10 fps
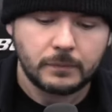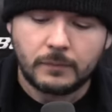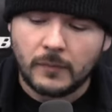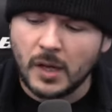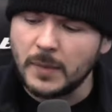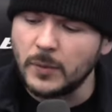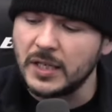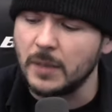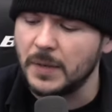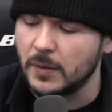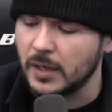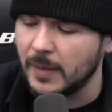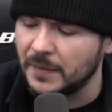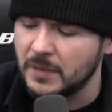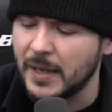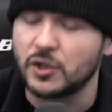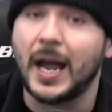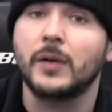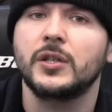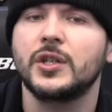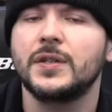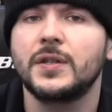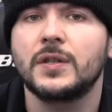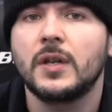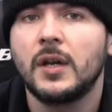I mean, we keep hearing about these major outages.